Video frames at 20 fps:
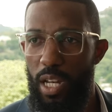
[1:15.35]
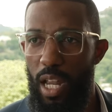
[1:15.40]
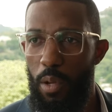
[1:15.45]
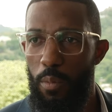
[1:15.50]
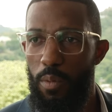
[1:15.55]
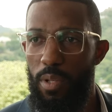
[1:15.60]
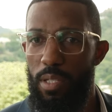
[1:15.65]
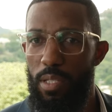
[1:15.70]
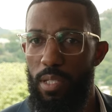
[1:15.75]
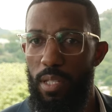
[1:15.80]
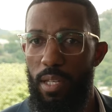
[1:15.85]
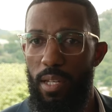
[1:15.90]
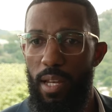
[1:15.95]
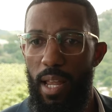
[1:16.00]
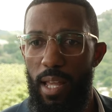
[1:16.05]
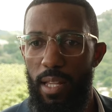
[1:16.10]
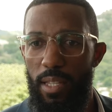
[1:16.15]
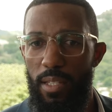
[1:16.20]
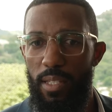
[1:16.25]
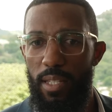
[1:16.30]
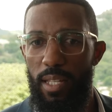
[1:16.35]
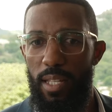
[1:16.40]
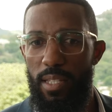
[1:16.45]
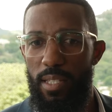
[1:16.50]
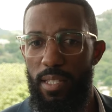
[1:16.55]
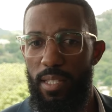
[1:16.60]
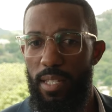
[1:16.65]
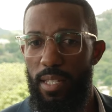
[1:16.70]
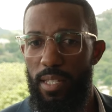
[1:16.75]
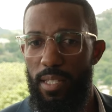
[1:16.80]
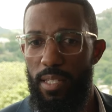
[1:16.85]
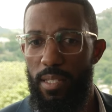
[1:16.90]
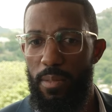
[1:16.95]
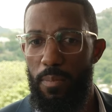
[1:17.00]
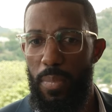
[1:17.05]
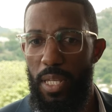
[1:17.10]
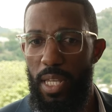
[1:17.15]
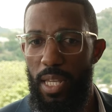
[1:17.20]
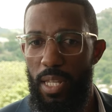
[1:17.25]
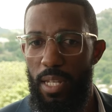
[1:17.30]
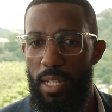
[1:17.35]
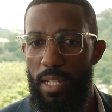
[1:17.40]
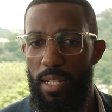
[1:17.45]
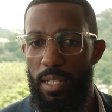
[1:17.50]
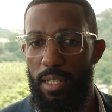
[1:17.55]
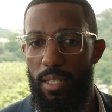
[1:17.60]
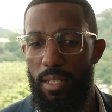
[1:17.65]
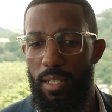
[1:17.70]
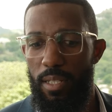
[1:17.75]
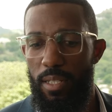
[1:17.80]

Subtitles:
I would say that it's being